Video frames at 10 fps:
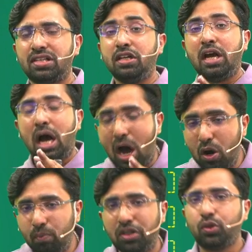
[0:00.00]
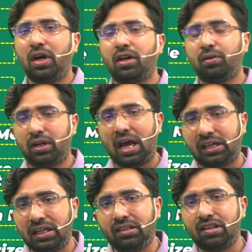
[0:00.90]
how much you are lacking
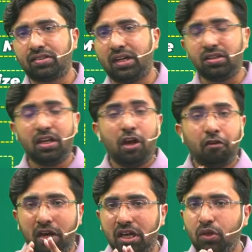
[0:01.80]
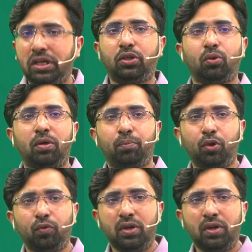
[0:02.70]
in the studies, where you need to improve.